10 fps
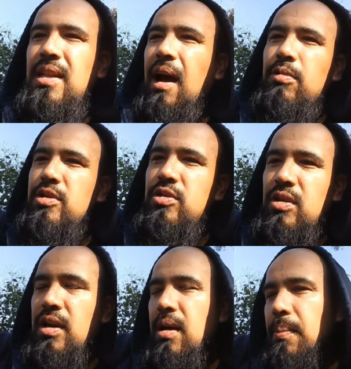I always
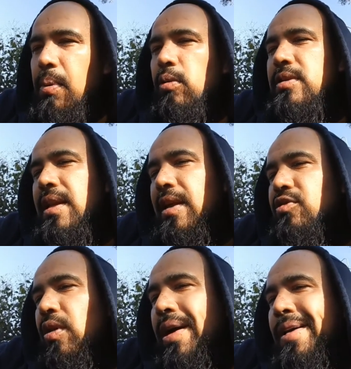post and I
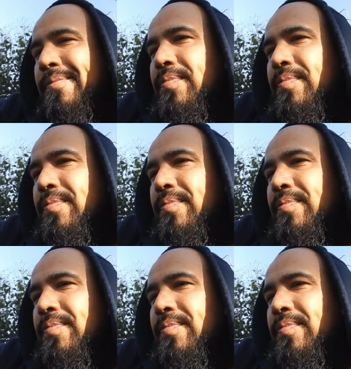try.